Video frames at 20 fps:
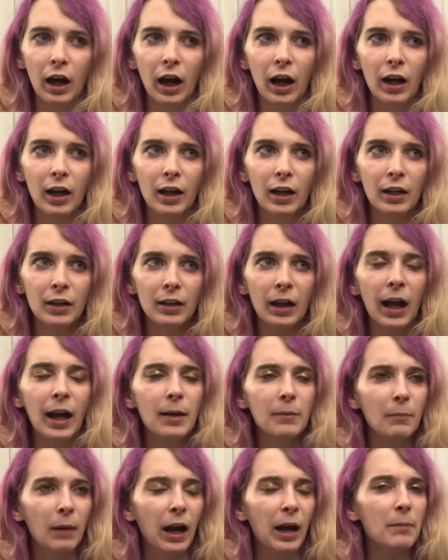And
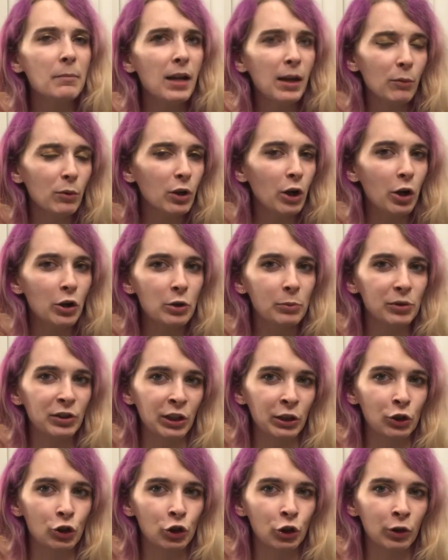I'm not
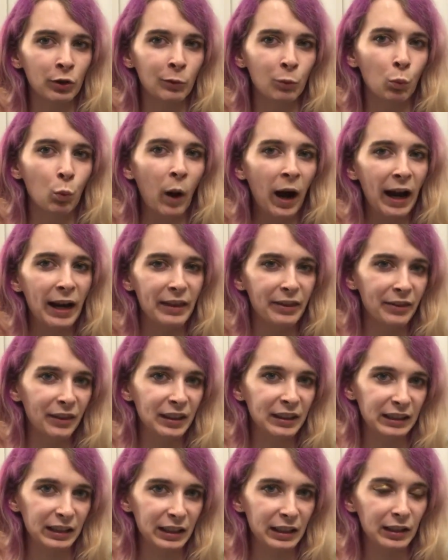100% sure why
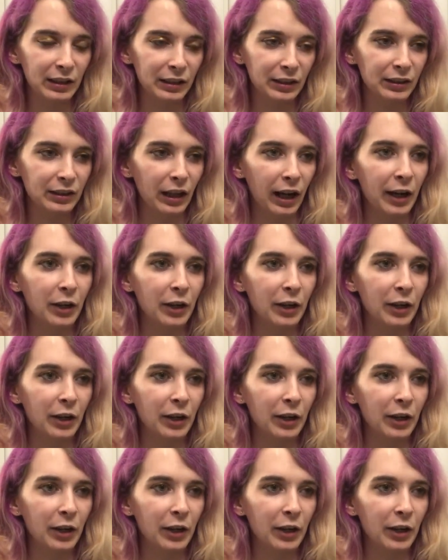this is.